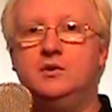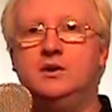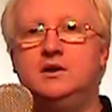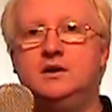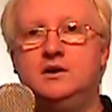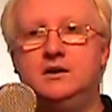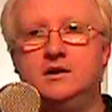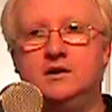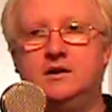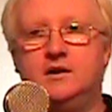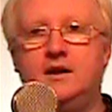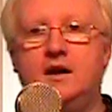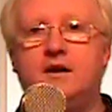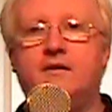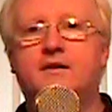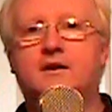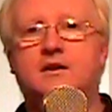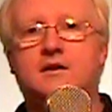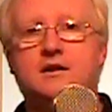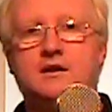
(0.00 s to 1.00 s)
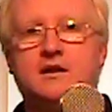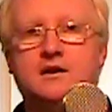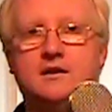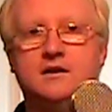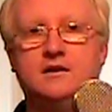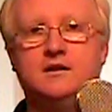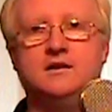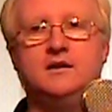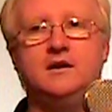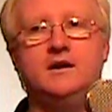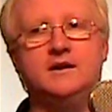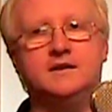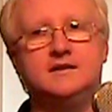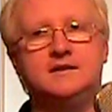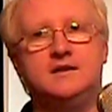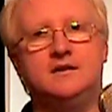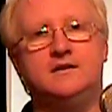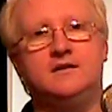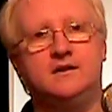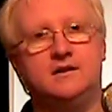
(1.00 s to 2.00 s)
will never need an
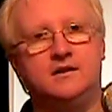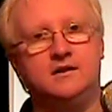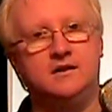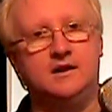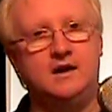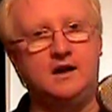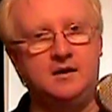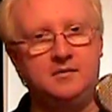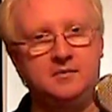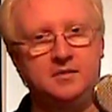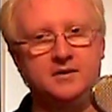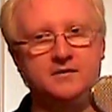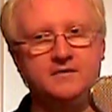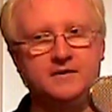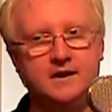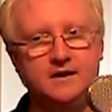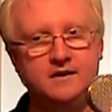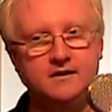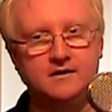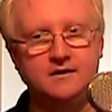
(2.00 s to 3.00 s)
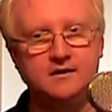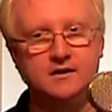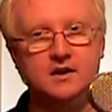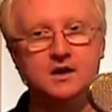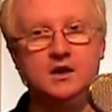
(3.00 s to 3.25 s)
external amplifier.